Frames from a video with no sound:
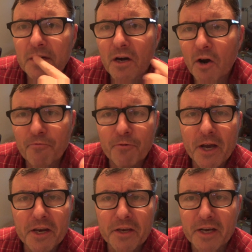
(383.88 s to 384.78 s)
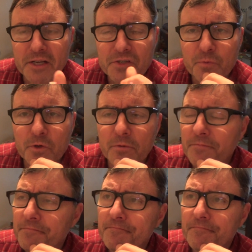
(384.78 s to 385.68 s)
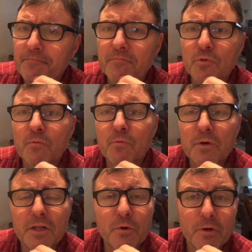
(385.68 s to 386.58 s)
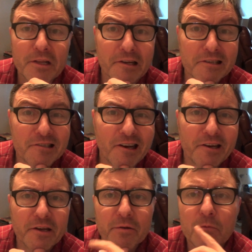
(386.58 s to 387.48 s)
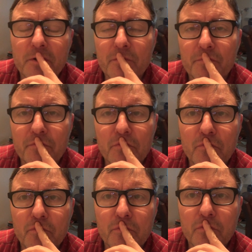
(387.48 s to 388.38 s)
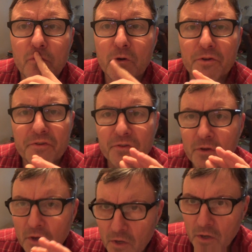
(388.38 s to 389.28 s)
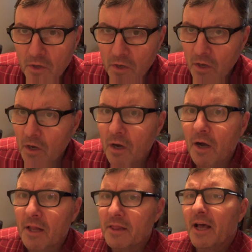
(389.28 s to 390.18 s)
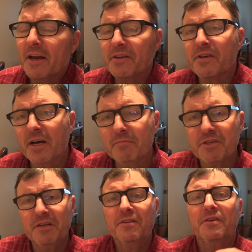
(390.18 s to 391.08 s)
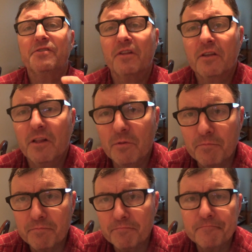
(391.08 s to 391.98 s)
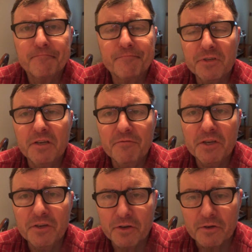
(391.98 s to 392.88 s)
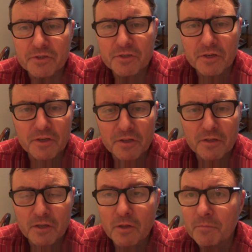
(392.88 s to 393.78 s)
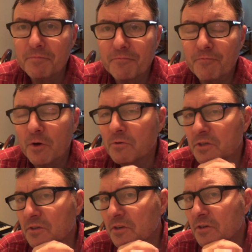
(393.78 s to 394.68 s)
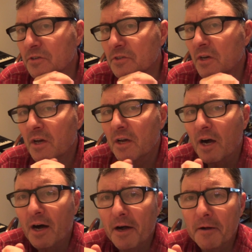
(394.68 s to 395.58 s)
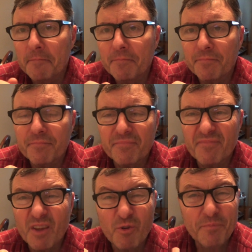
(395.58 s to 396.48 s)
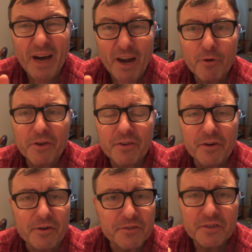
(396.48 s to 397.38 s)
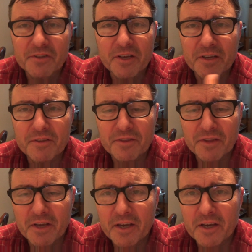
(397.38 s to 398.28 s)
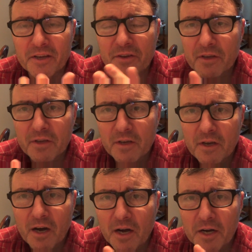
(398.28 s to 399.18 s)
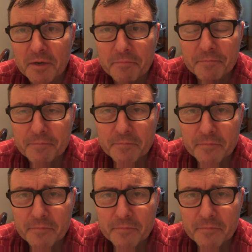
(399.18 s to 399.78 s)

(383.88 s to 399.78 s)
our Friday nights were really, really exciting. We would a lot of times eat these little TV dinners, the little frozen dinners. They were pirate dinners, and they had like